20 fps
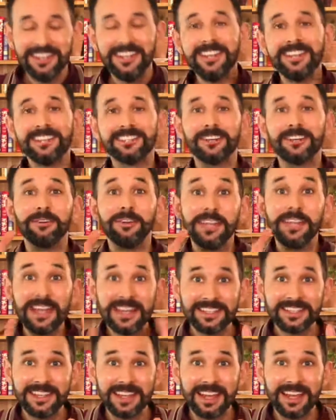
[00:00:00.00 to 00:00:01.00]
So
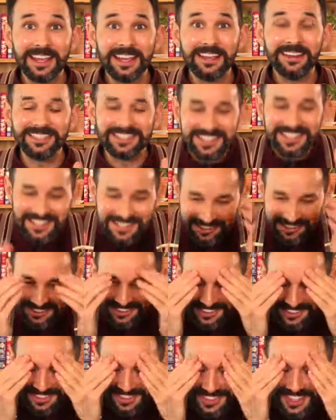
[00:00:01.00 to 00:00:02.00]
yesterday, I said
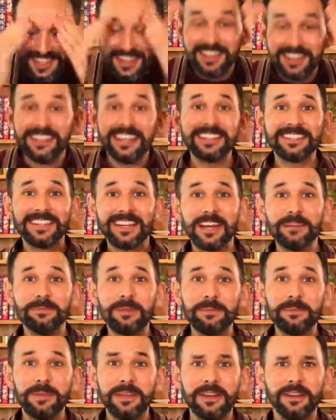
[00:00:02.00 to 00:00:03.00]
do. Yesterday I
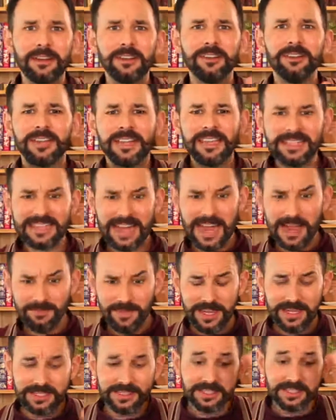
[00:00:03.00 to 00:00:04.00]
made peanut cookies.
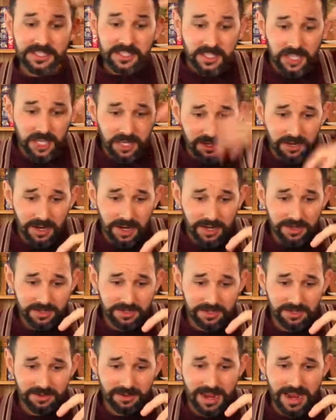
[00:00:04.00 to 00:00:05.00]
Amazing. 200
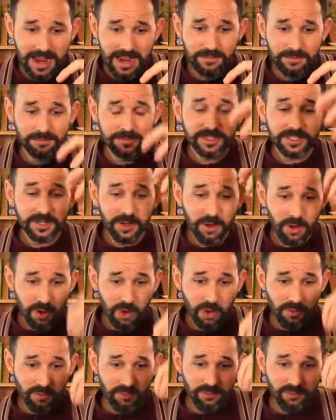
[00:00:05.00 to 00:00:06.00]
grams
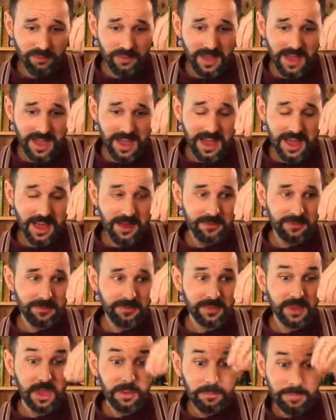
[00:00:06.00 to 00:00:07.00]
of
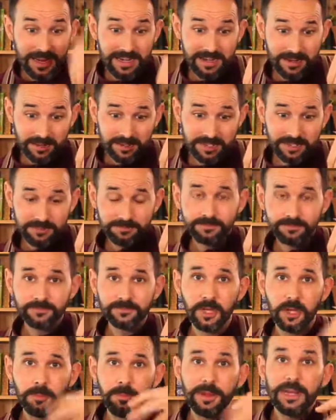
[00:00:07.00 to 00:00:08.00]
peanut
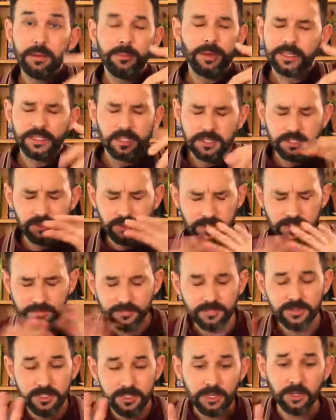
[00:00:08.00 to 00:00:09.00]
butter, sorry.
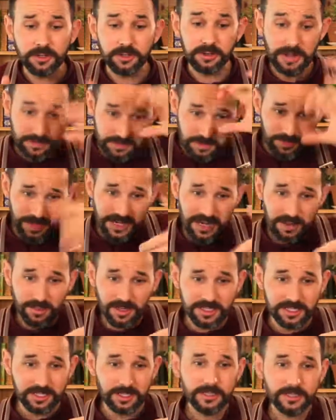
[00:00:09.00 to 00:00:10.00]
200 grams of peanut butter.